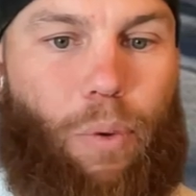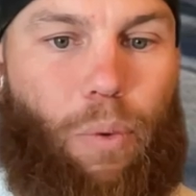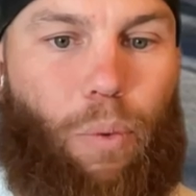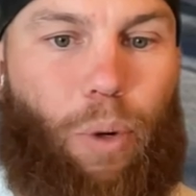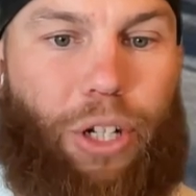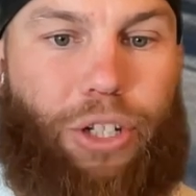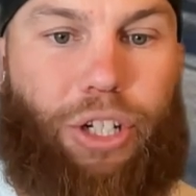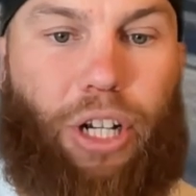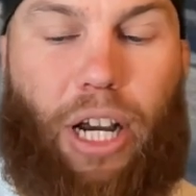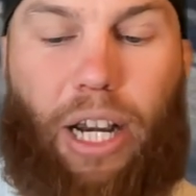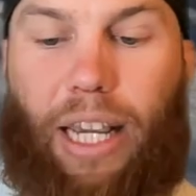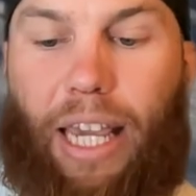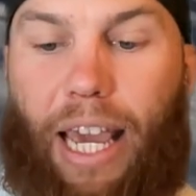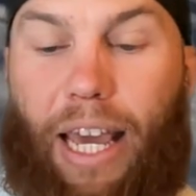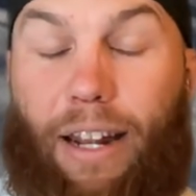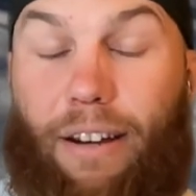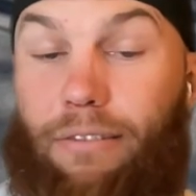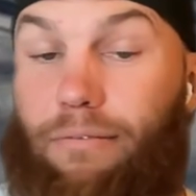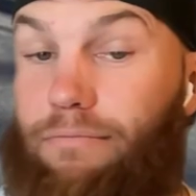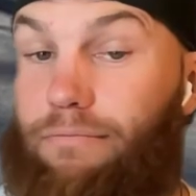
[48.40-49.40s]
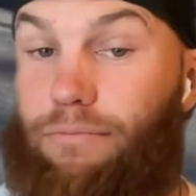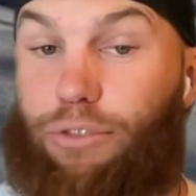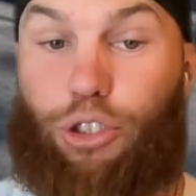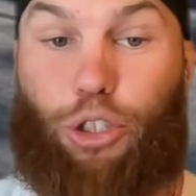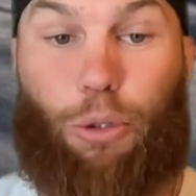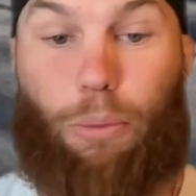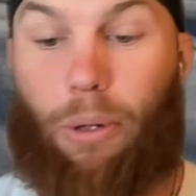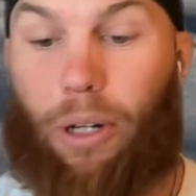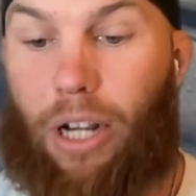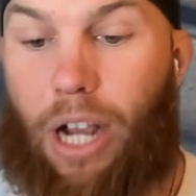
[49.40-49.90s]
which again,
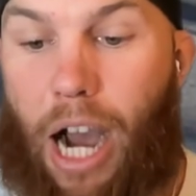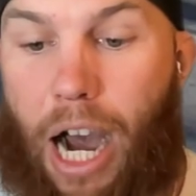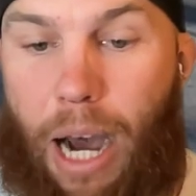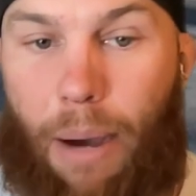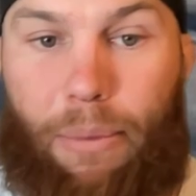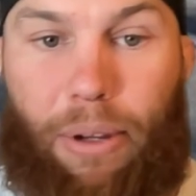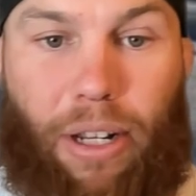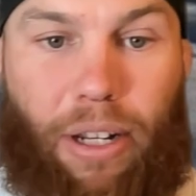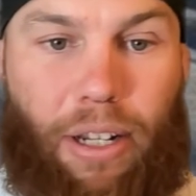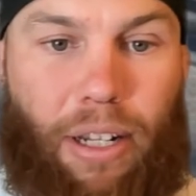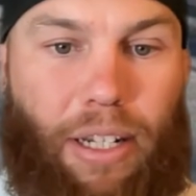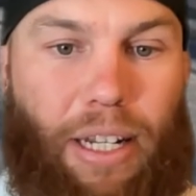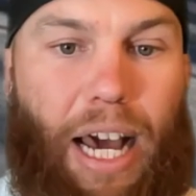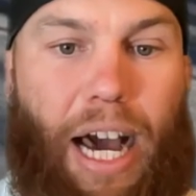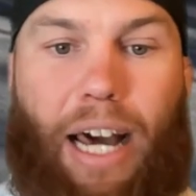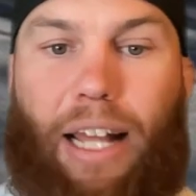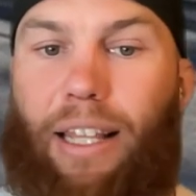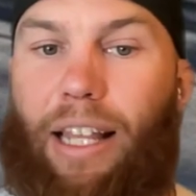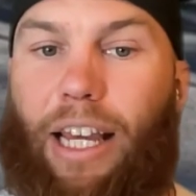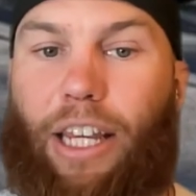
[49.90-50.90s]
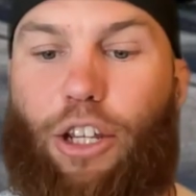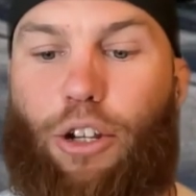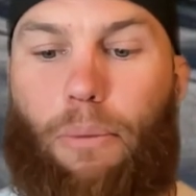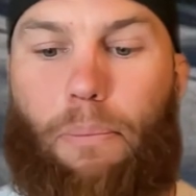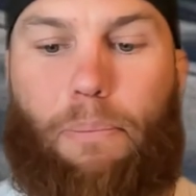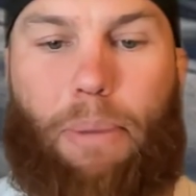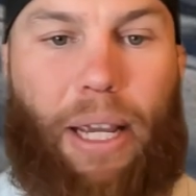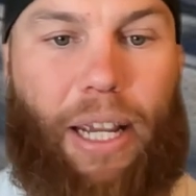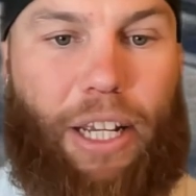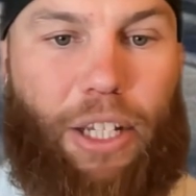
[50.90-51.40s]
super common, not like your
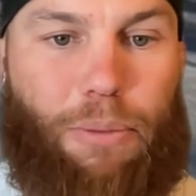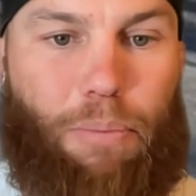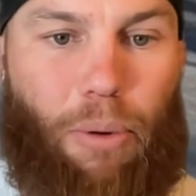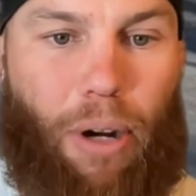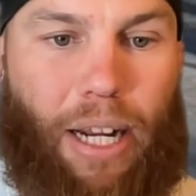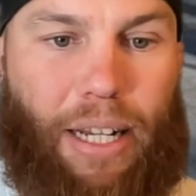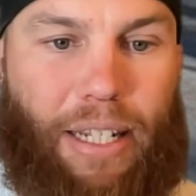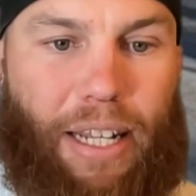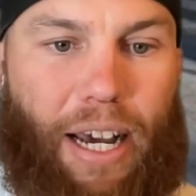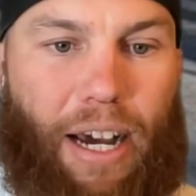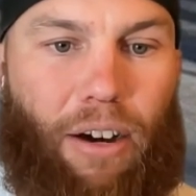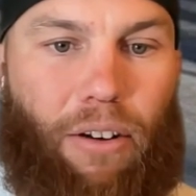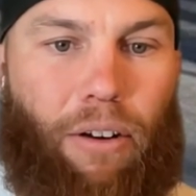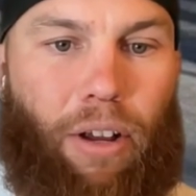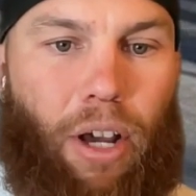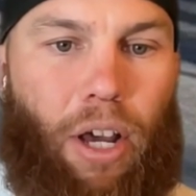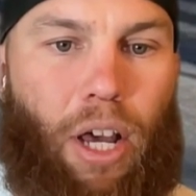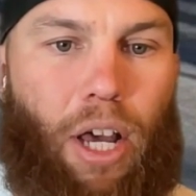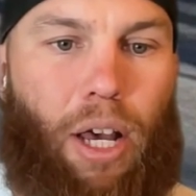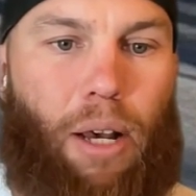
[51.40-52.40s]
biggest breakdown,